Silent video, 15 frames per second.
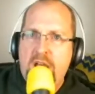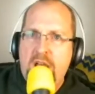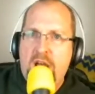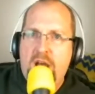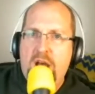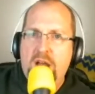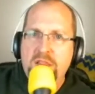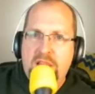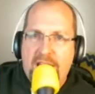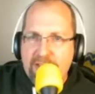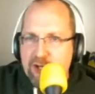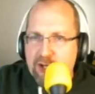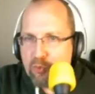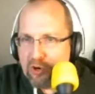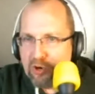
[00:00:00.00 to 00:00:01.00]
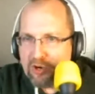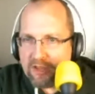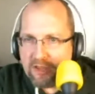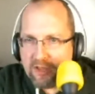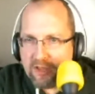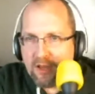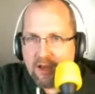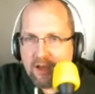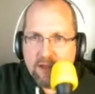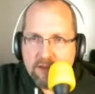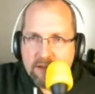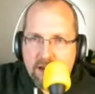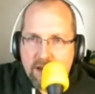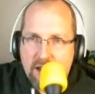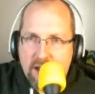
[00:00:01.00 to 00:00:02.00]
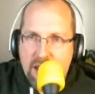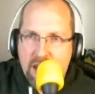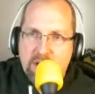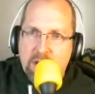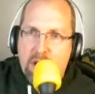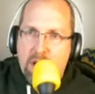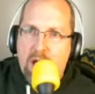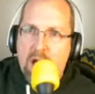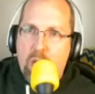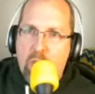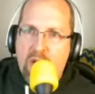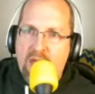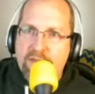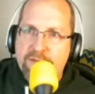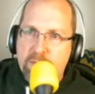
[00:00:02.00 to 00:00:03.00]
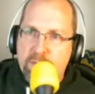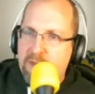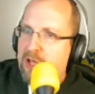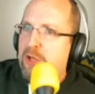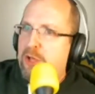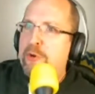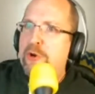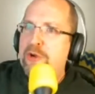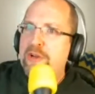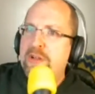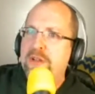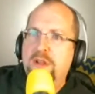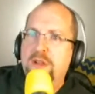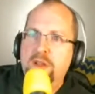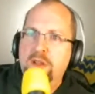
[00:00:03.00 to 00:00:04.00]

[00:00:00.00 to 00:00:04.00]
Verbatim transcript: Uh, like your work, I am a long way from Melbourne,